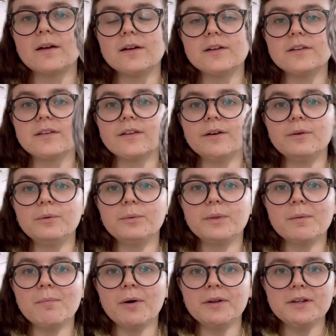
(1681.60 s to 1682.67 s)
So the
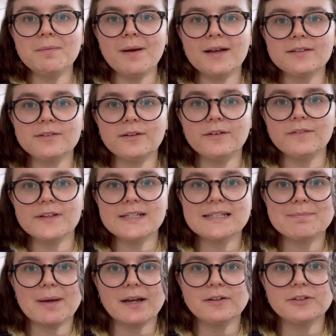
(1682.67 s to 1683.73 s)
Mondum has all of these
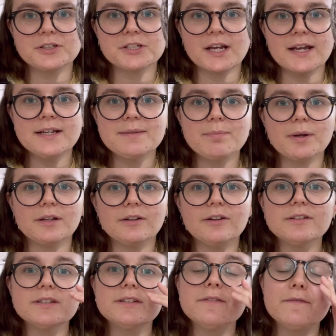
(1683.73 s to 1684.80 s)
speckle shades, but
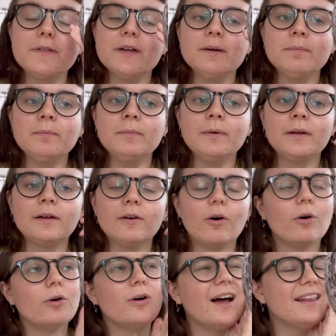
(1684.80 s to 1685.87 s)
lots of them,
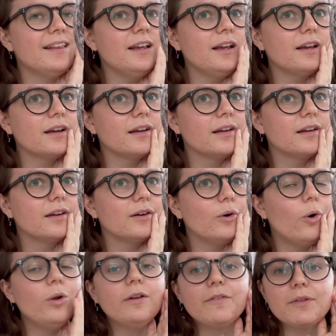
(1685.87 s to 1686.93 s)
or I think
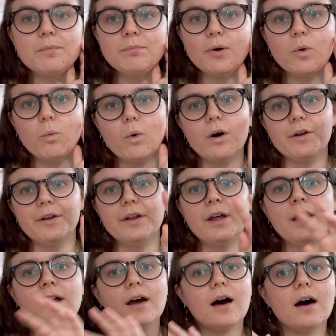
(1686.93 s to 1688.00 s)
all of them but one,
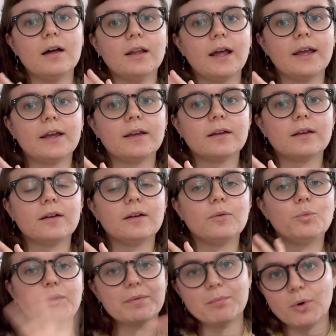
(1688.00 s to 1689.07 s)
are like
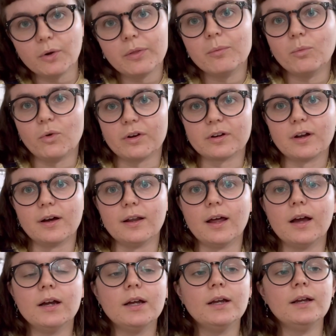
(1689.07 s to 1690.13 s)
with more than one colour.